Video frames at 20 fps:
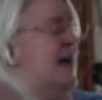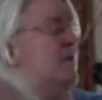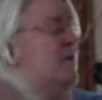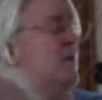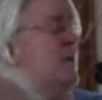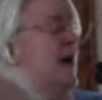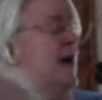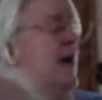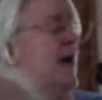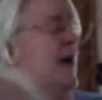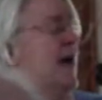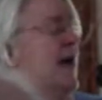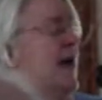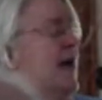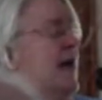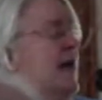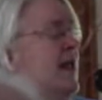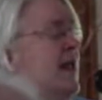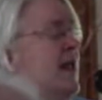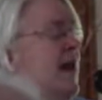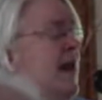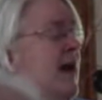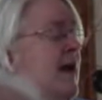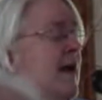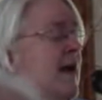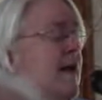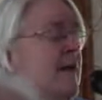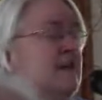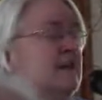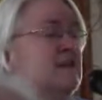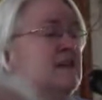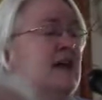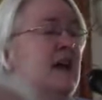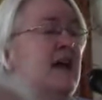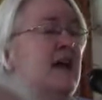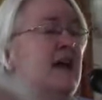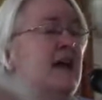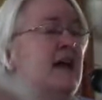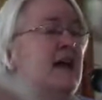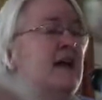well,
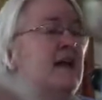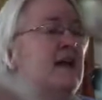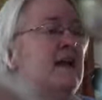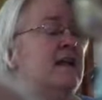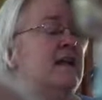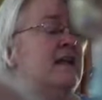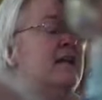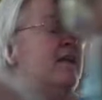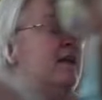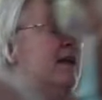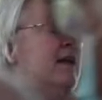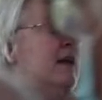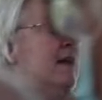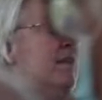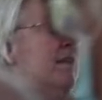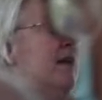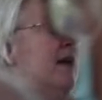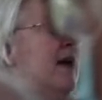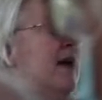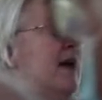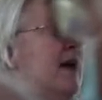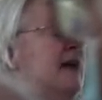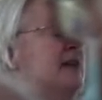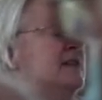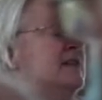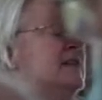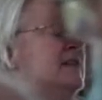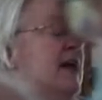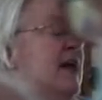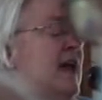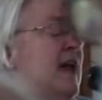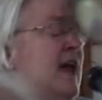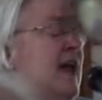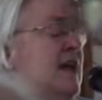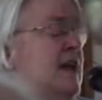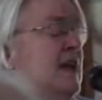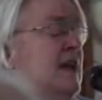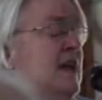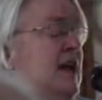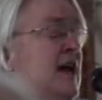tell them I
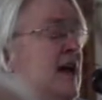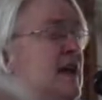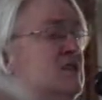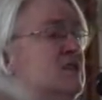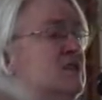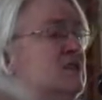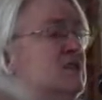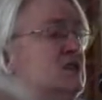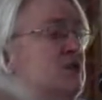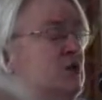said yes to